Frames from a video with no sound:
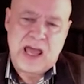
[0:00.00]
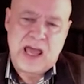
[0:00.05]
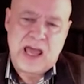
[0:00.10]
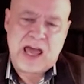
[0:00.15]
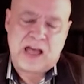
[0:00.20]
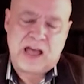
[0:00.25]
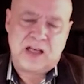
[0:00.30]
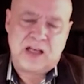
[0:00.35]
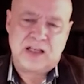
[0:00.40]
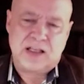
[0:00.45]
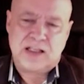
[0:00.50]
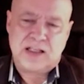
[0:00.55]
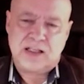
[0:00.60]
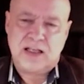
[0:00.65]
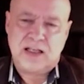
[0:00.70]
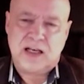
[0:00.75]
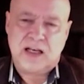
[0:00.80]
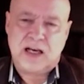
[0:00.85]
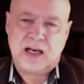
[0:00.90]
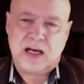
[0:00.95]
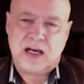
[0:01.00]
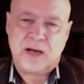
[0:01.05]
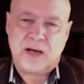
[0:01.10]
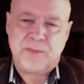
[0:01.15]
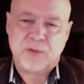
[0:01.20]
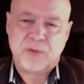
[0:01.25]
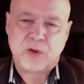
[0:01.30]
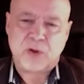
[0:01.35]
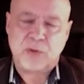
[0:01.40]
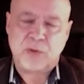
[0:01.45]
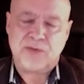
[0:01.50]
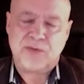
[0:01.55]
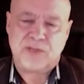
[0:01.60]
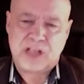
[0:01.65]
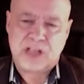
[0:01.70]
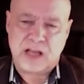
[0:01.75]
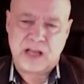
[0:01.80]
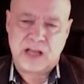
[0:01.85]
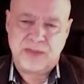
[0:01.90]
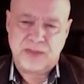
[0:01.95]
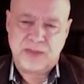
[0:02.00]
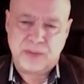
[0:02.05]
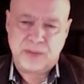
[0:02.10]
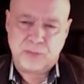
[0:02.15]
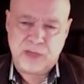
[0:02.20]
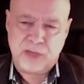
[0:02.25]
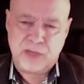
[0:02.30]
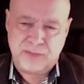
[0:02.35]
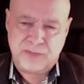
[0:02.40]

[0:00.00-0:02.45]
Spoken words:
And so we've done